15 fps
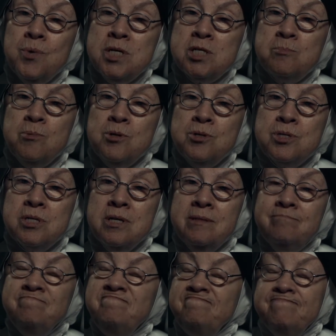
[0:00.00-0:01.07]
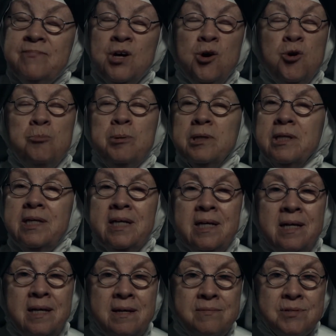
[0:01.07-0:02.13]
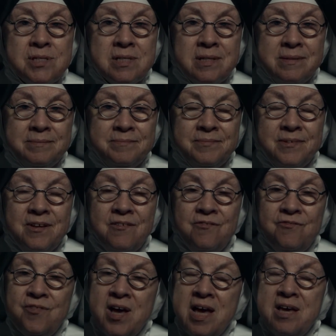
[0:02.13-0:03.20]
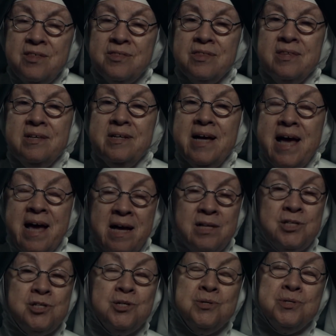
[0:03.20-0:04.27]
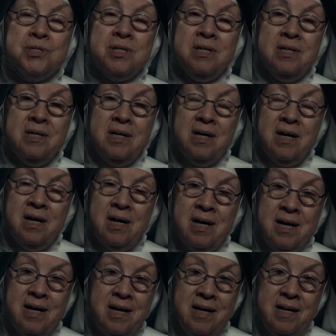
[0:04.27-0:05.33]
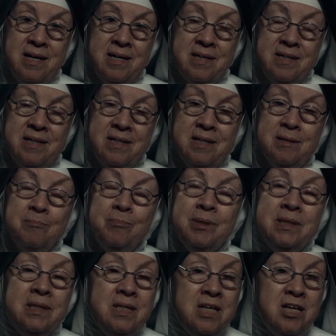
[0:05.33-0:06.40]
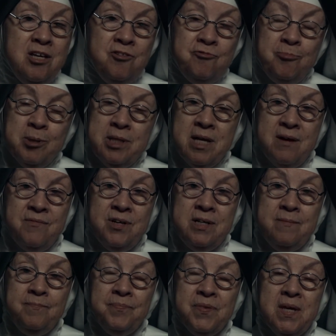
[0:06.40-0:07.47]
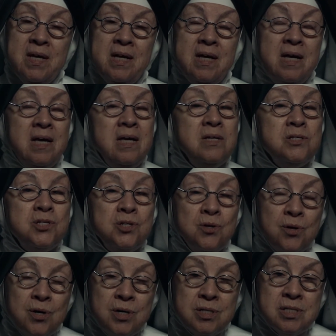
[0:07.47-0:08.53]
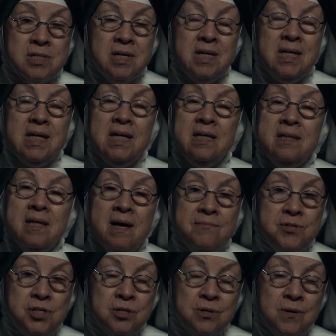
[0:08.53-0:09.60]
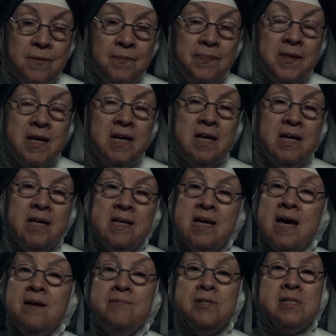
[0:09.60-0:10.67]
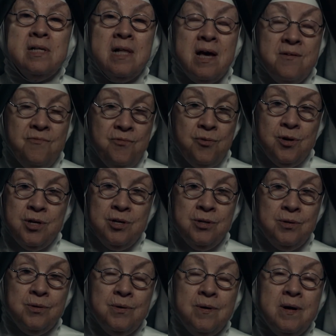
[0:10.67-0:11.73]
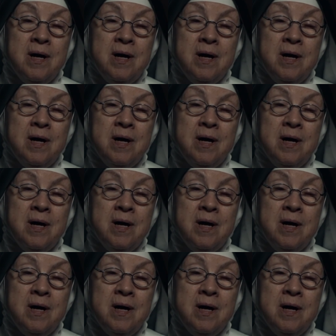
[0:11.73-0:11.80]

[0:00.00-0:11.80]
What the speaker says: whispers, who believes? Faith answers, I. Believe, beloved, he is yours, he loves you, he gave his life for you,